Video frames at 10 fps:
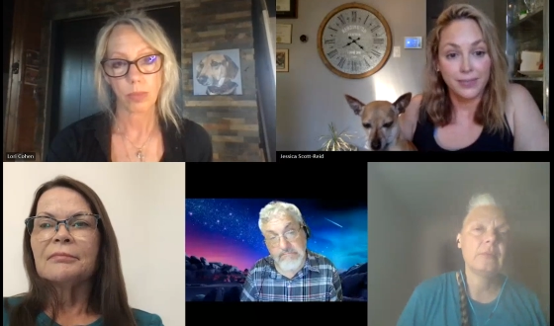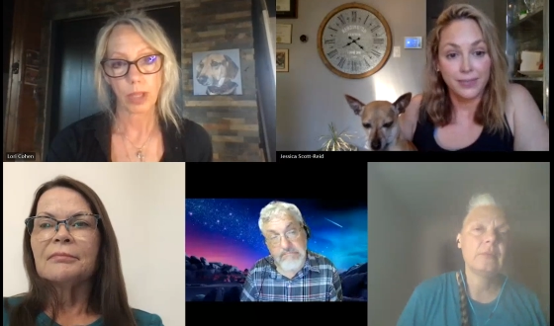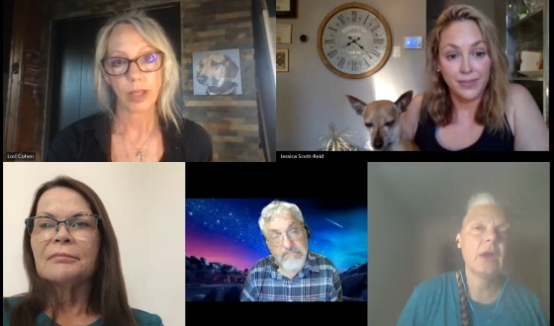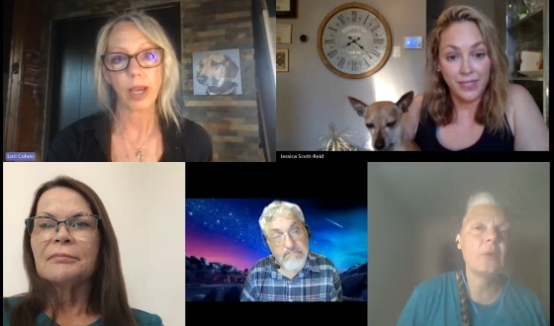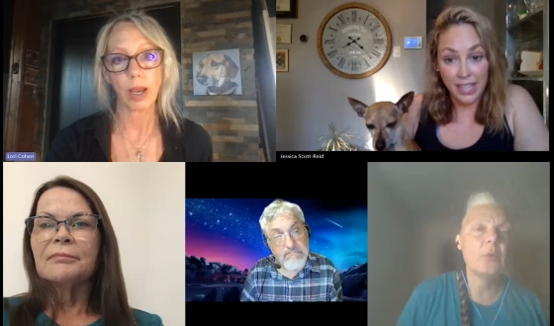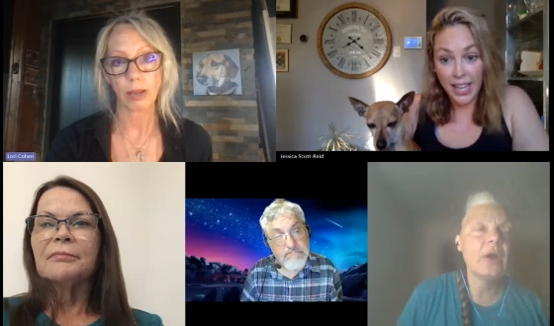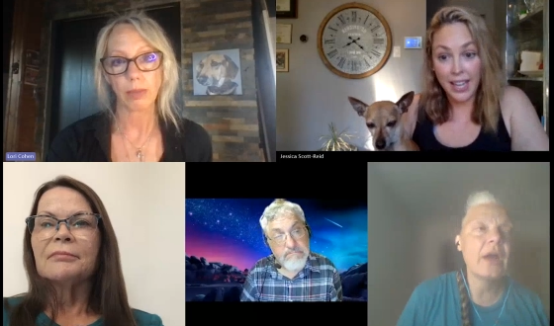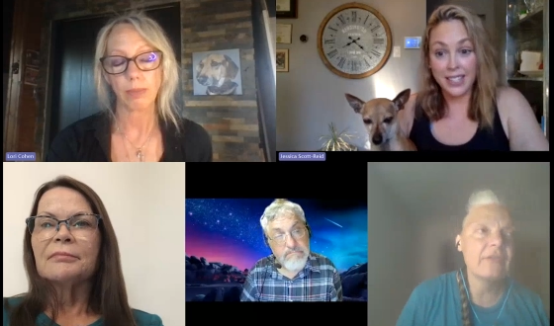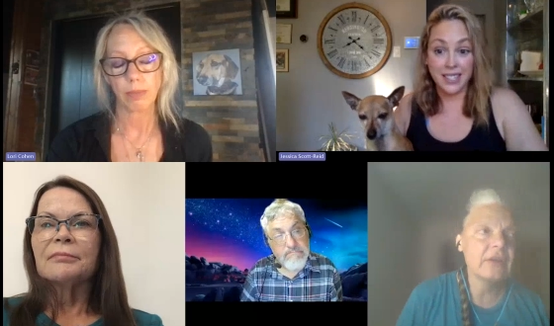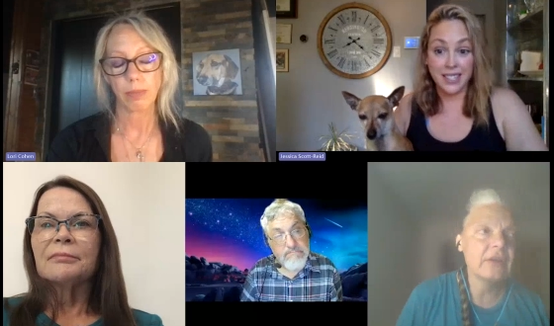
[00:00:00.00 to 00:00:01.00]
Speaker 1: Yeah, Yeah. we're
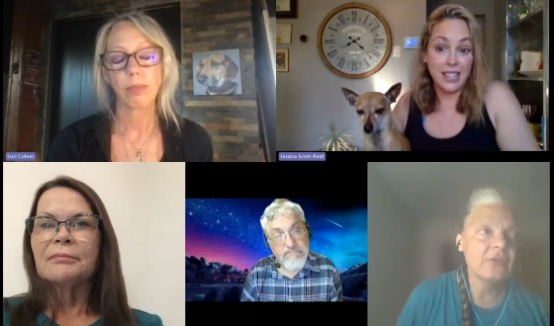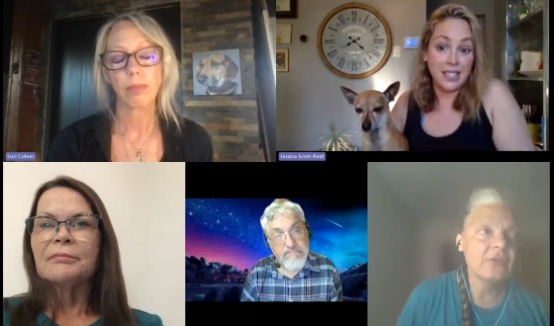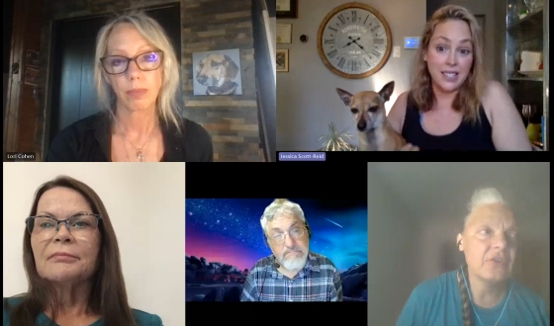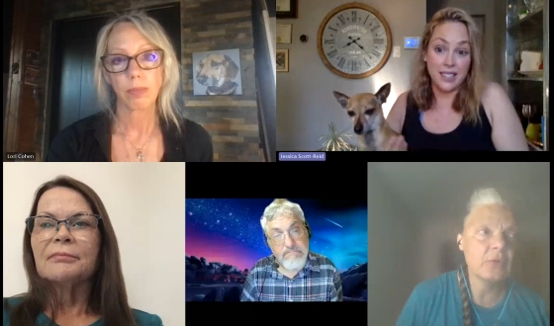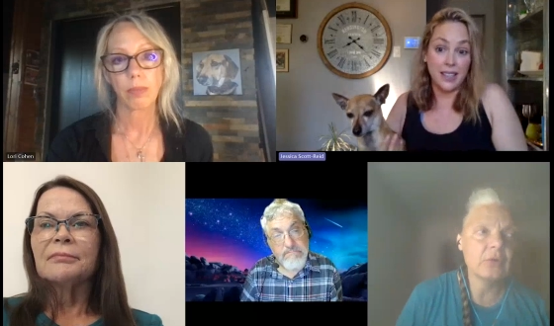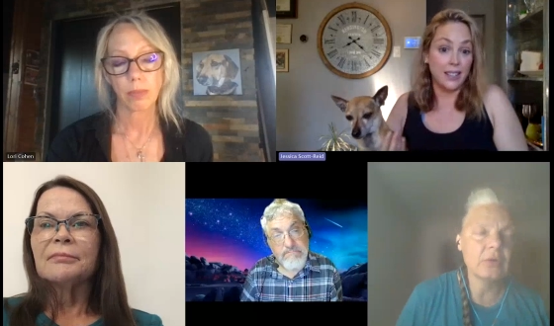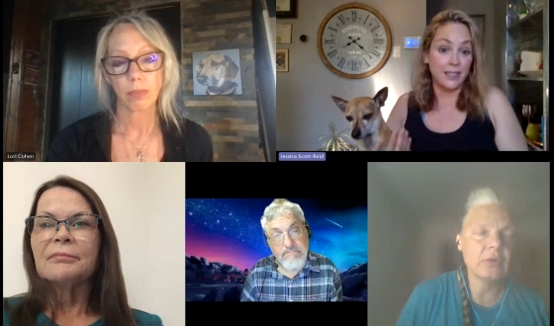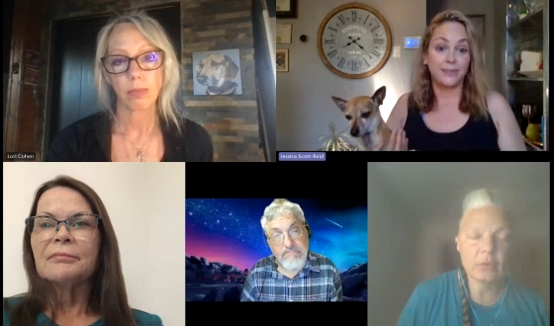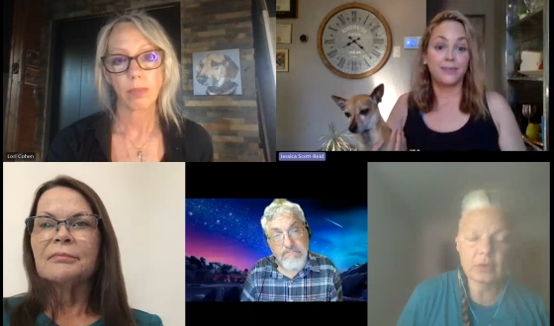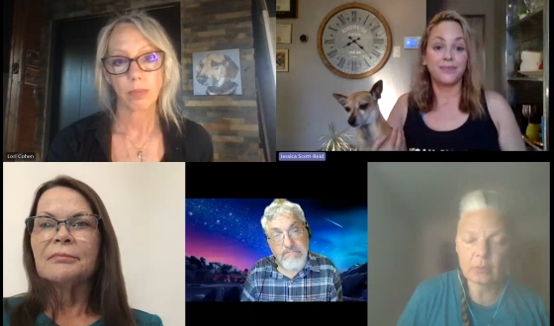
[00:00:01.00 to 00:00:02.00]
mm-hmm. having a
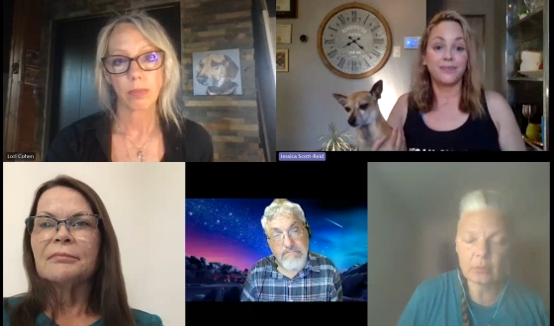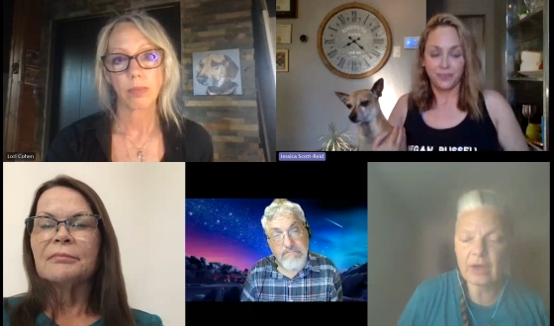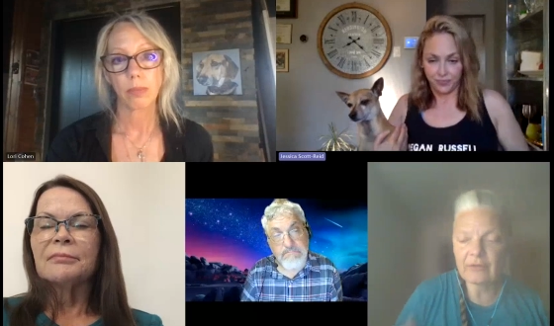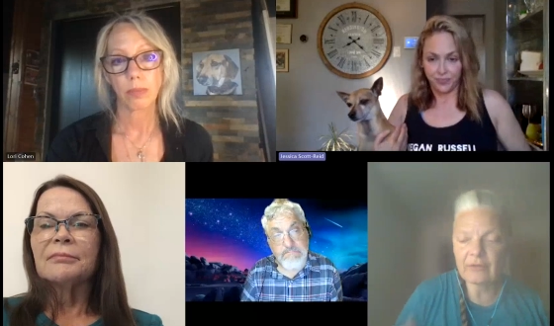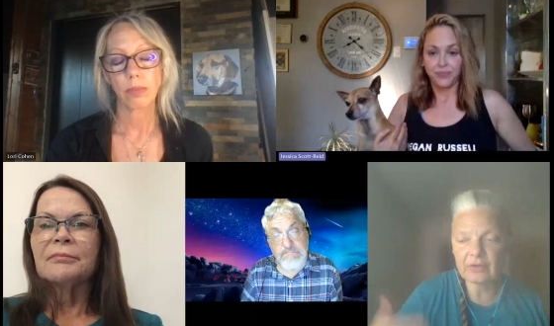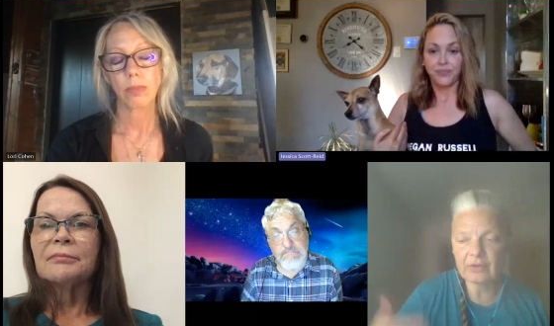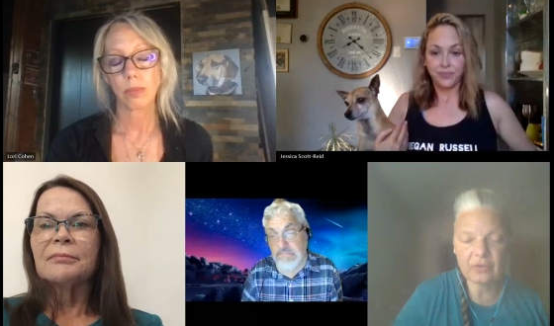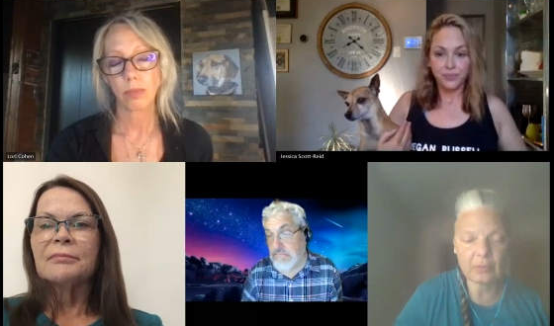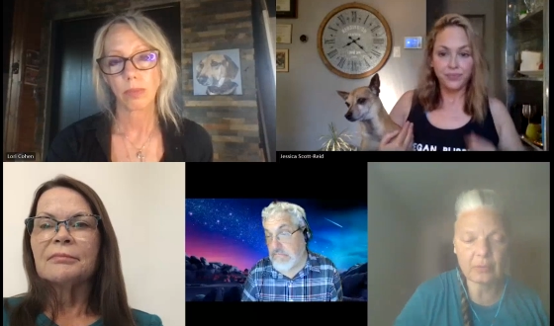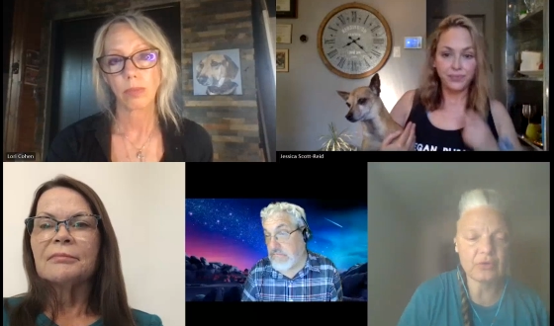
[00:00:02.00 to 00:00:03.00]
similar, we're, we're having a
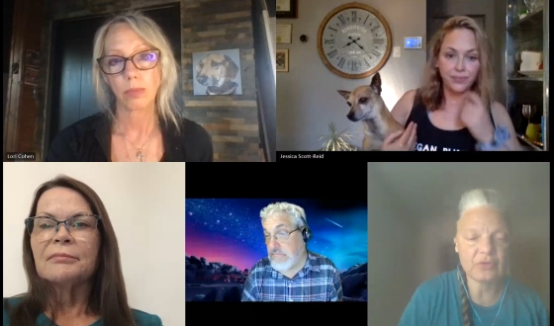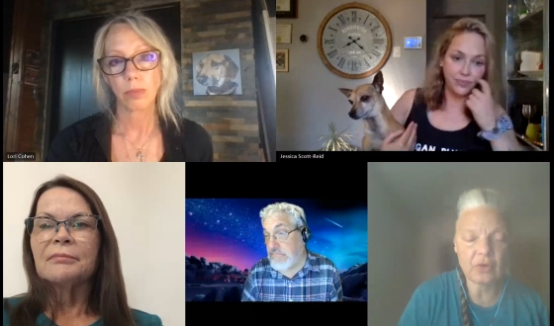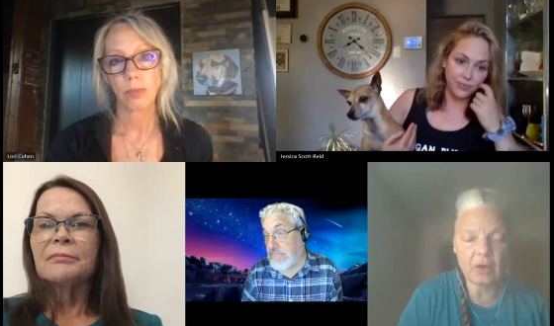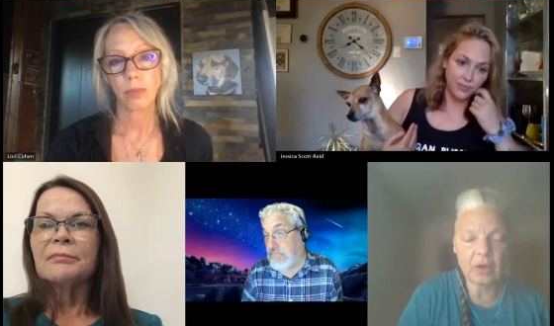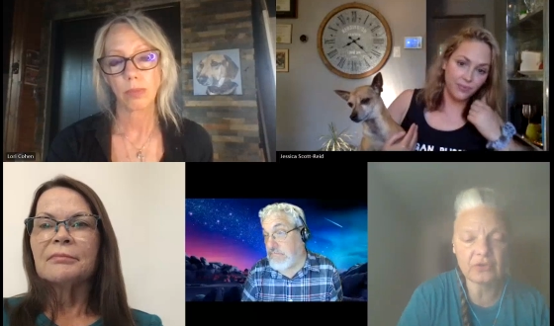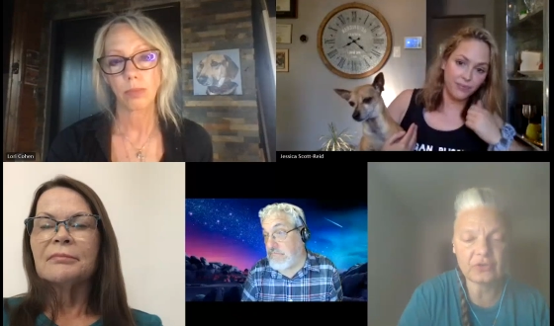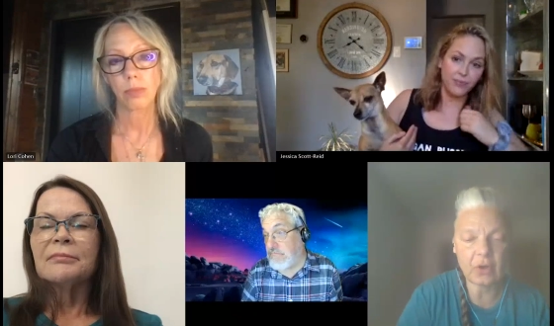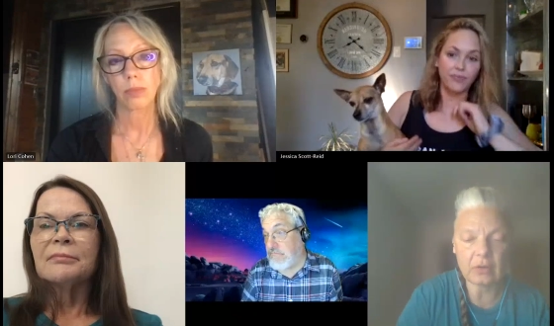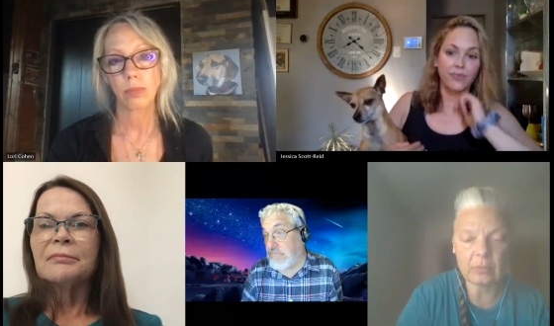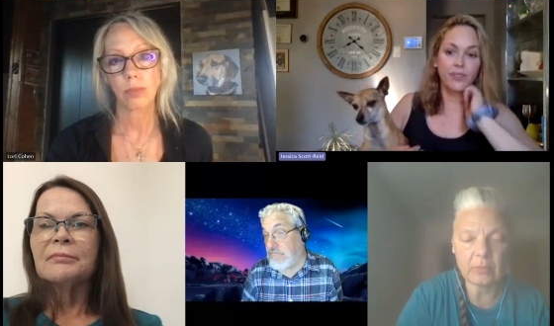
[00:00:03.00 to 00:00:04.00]
similar uh,
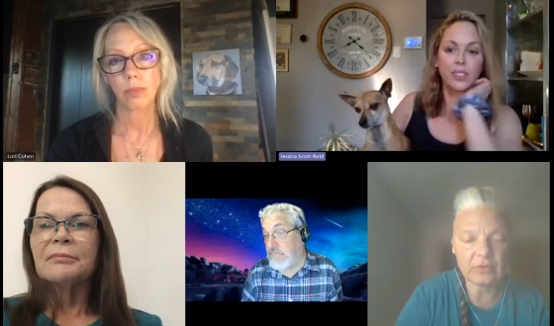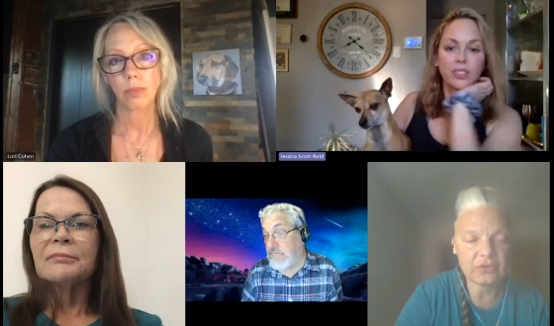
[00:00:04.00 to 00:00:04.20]
stalled,